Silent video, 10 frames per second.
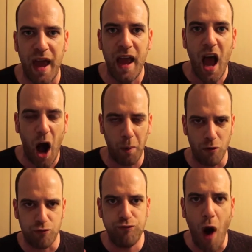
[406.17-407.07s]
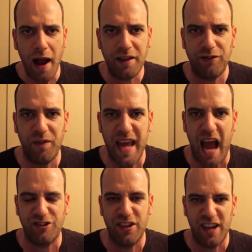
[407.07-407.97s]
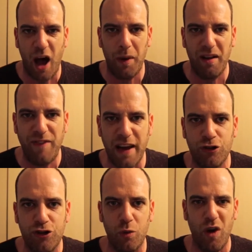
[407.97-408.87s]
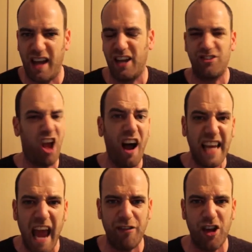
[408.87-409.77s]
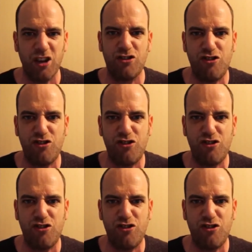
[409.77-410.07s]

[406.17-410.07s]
There, I will rise from the ashes and I will avenge you like a Targaryen